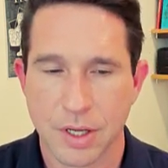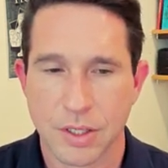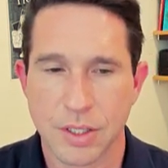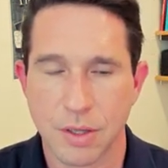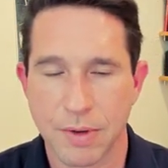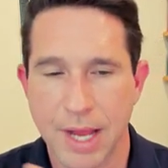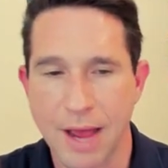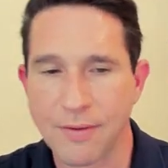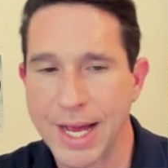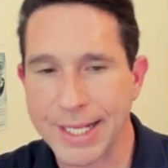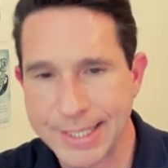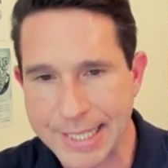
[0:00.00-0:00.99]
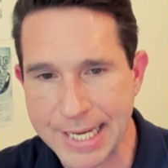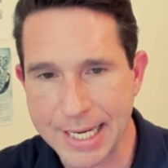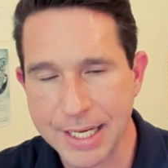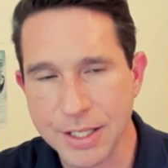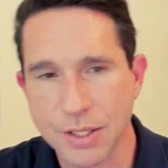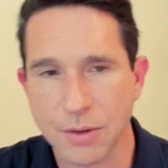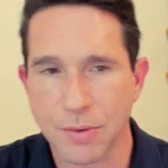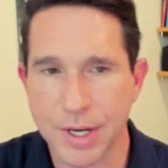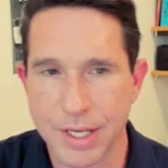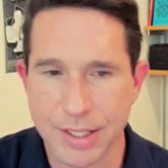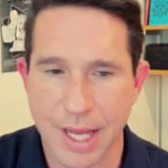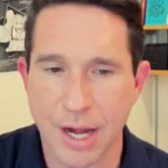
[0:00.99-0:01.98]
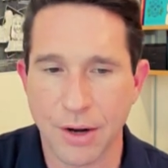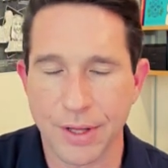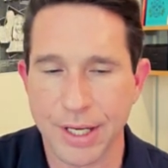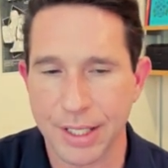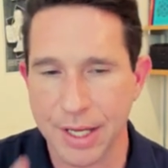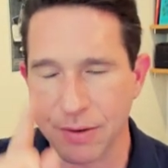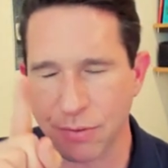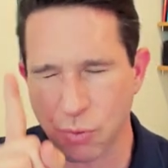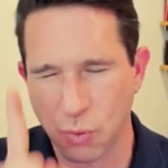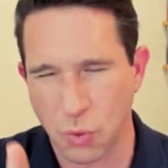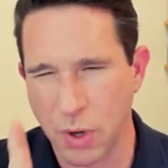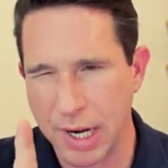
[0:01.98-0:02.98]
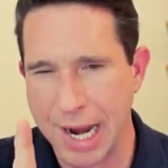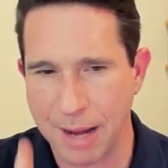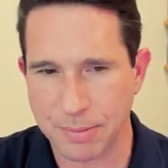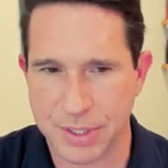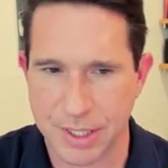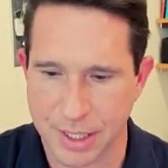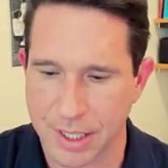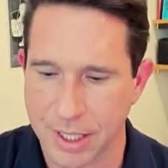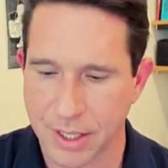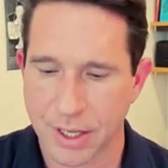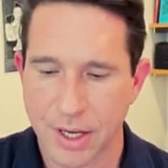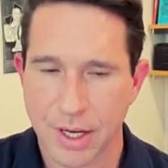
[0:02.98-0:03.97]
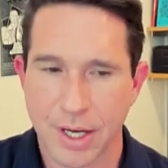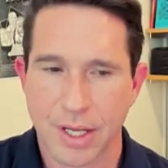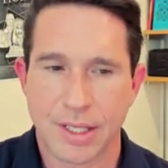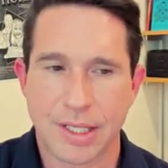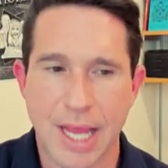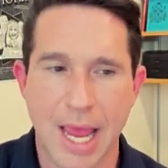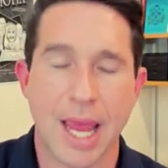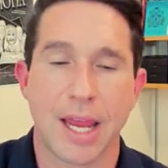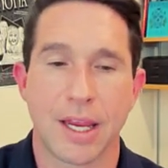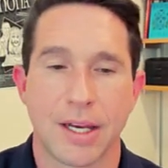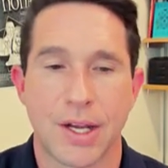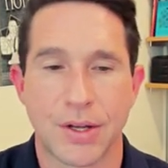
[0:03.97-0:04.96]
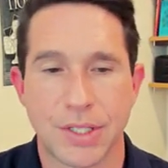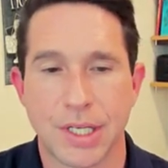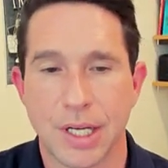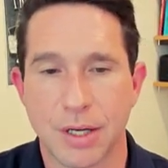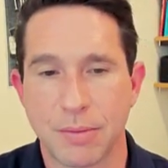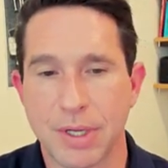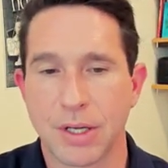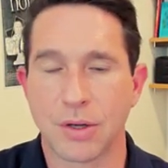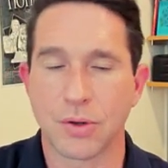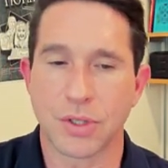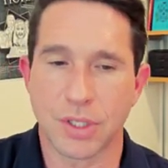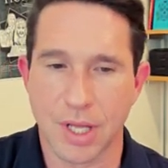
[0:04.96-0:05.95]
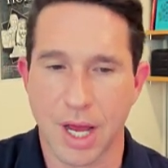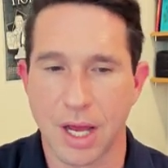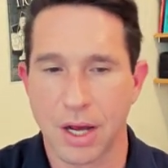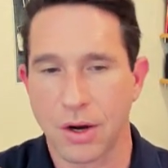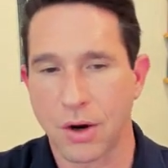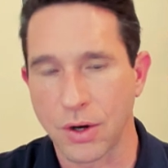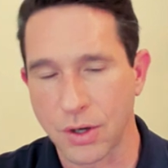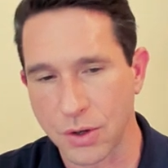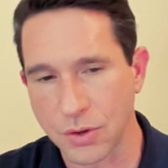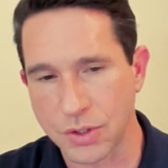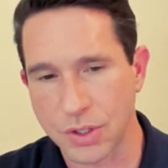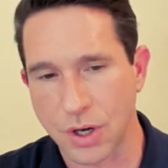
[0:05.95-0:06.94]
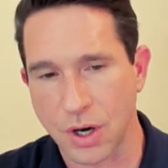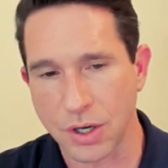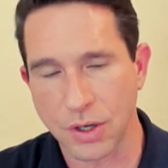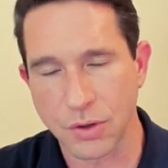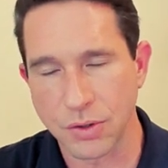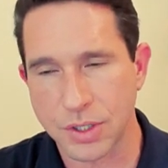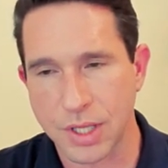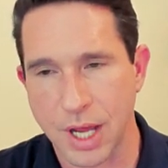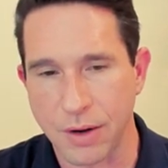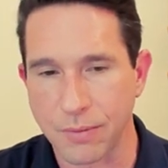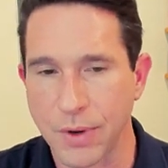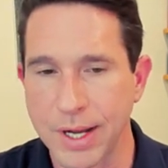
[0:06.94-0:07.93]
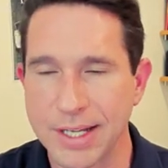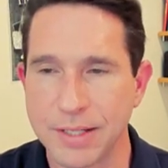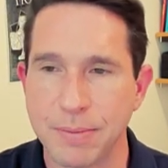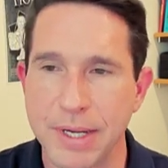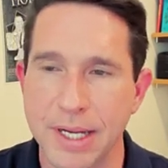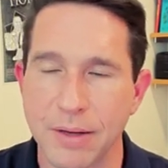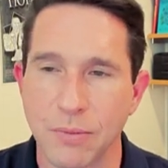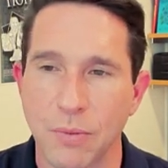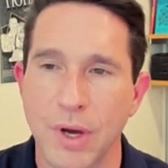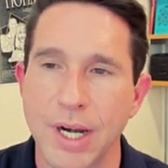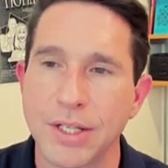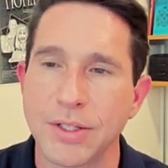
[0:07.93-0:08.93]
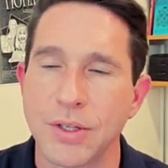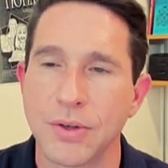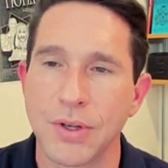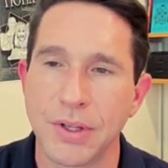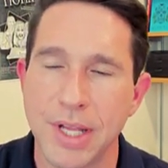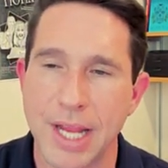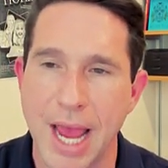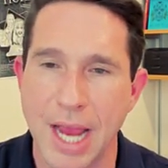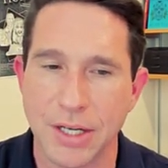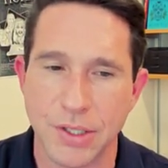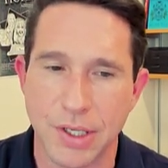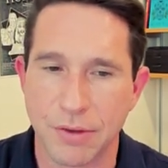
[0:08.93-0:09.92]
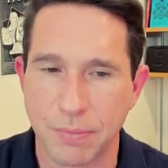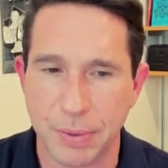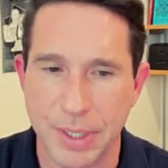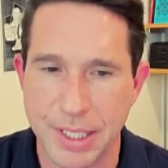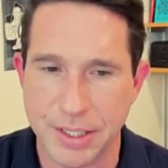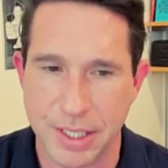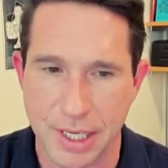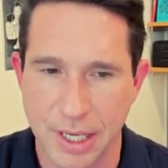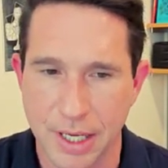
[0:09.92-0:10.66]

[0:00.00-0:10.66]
So we have a ti. So what does that only leave? One option. Te. Now is it going to be gusta or gustan? What is doing the action of pleasing?